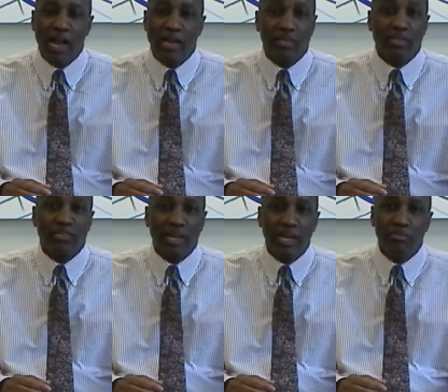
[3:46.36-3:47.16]
and at the
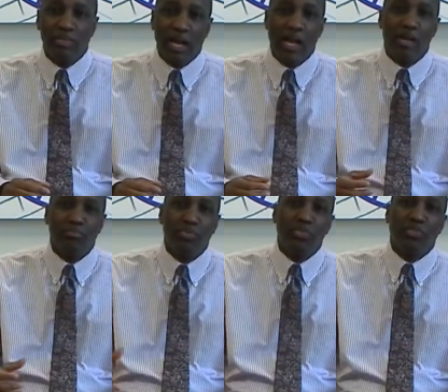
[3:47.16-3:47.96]
same
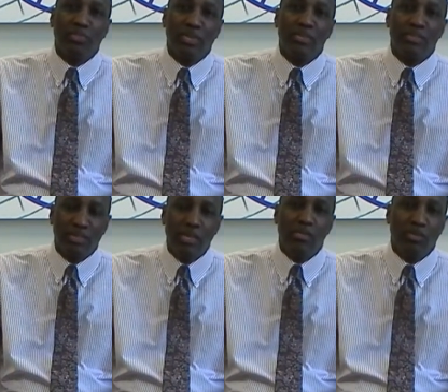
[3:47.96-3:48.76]
time pushes its
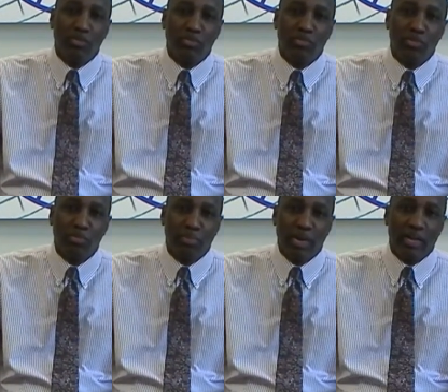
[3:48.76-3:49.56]
seniors to
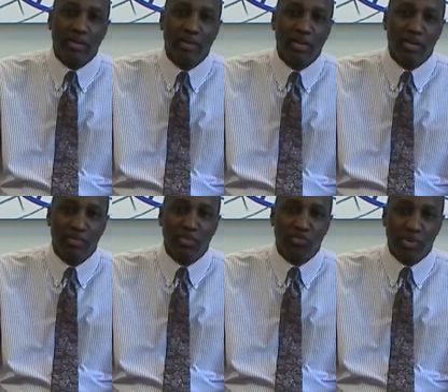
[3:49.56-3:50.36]
the brink
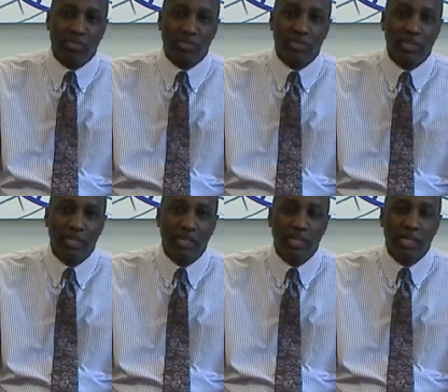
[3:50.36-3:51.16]
of destruction,
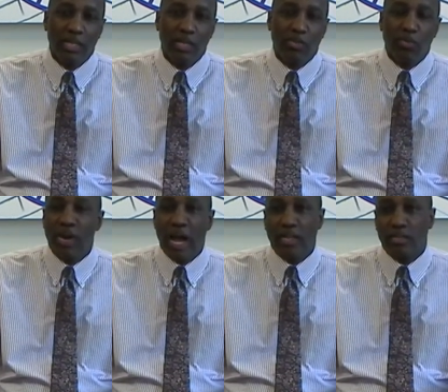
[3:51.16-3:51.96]
the
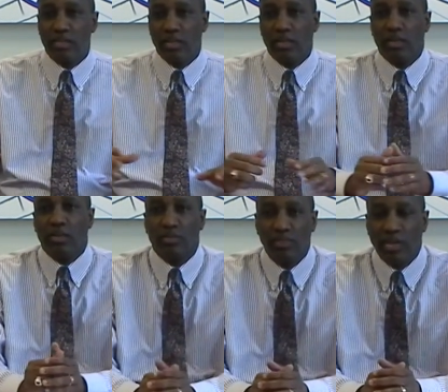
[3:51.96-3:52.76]
reality
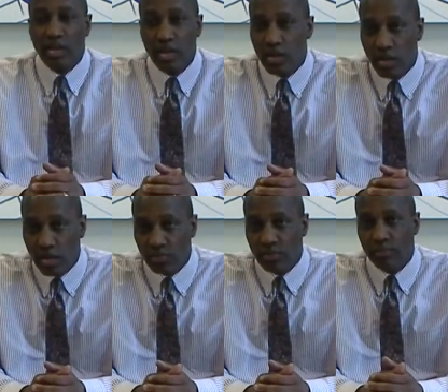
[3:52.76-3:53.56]
is that any
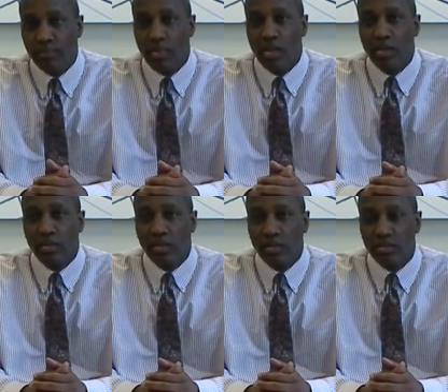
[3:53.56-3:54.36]
nation
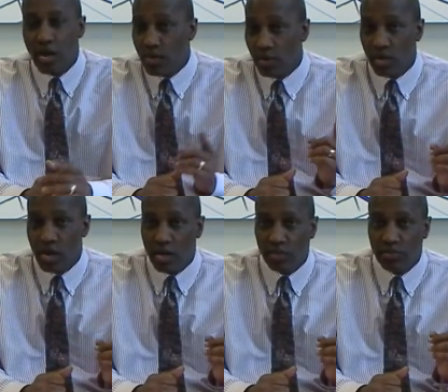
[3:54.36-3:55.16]
that does not
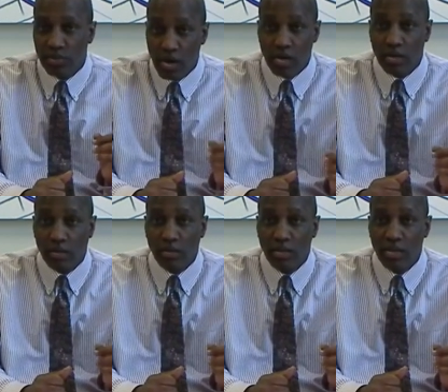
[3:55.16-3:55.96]
regard its young,
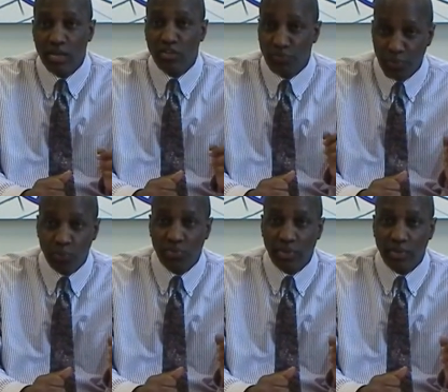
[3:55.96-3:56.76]
its
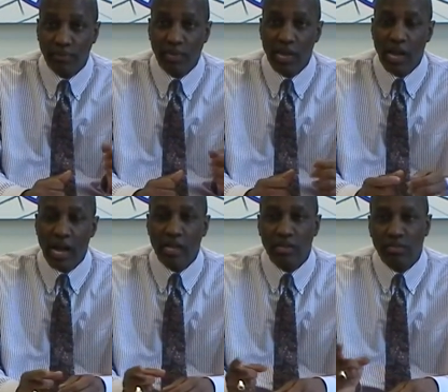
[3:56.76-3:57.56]
future,
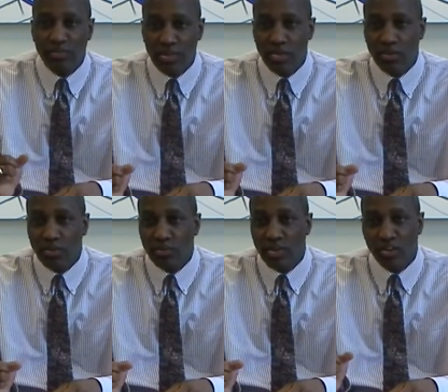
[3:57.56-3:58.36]
and its
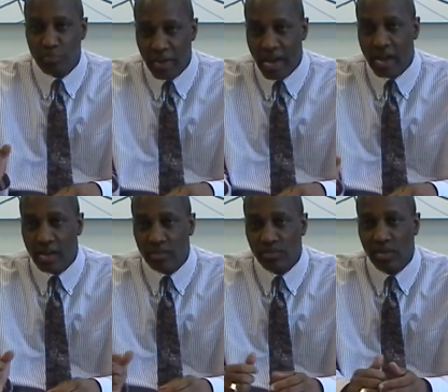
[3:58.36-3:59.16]
seniors, its
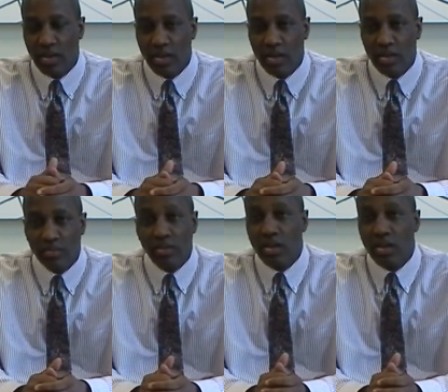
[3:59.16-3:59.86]
past, is a